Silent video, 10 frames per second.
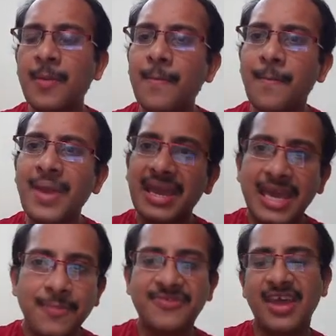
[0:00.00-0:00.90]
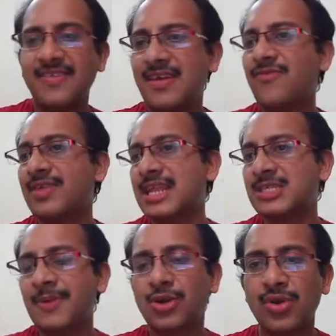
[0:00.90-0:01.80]
may keep changing with
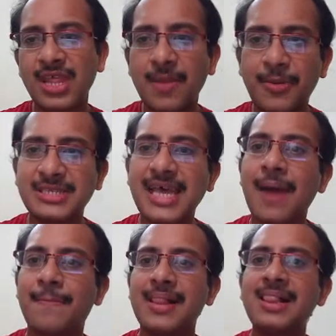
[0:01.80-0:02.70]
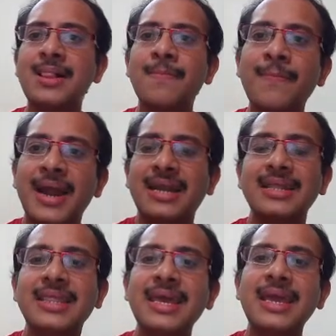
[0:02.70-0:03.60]
respect to the input sample, but
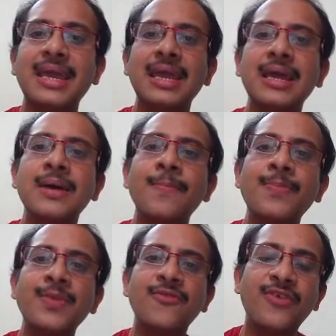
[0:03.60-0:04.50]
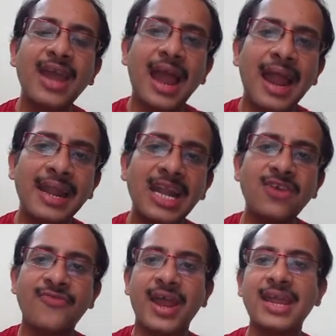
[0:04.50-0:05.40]
the if we
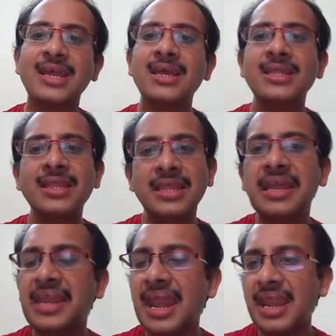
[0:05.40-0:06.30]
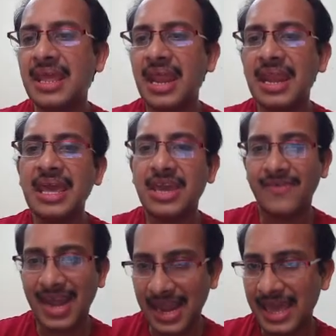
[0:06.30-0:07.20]
identify it in any
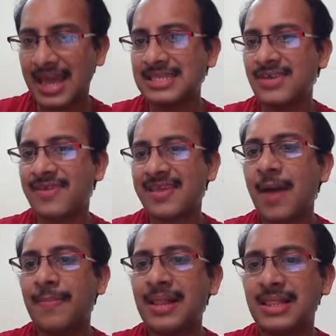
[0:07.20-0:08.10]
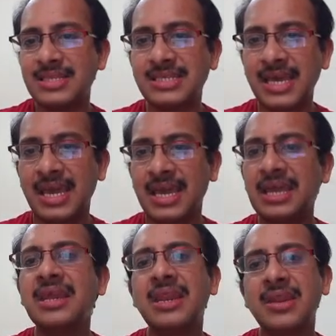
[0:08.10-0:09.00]
given layer, say for example, say
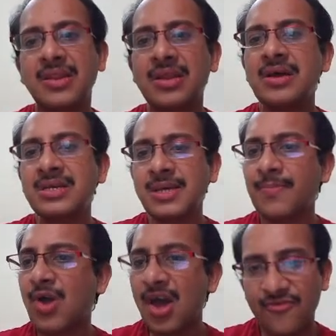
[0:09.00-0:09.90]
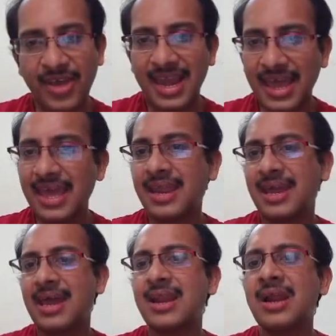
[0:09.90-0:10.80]
in some Conv layer
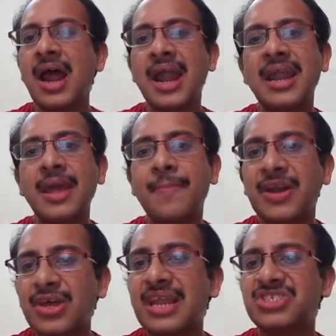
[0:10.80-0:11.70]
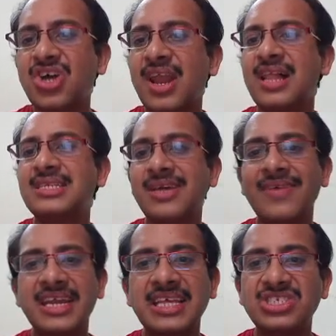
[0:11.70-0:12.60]
here and a particular channel,
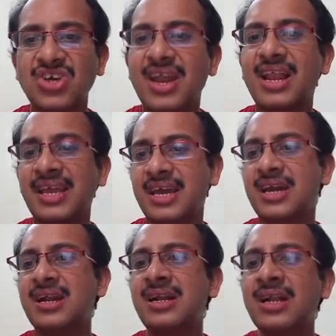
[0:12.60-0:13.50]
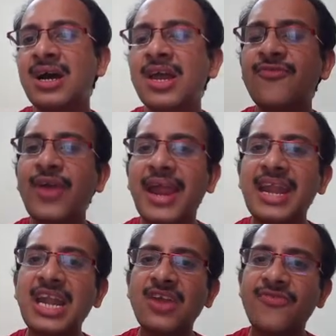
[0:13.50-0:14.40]
17th channel here, if we
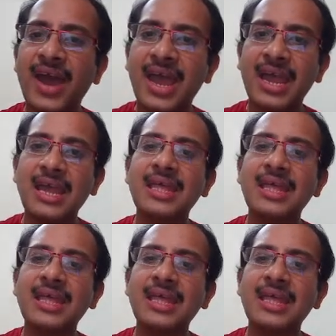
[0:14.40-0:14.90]
identify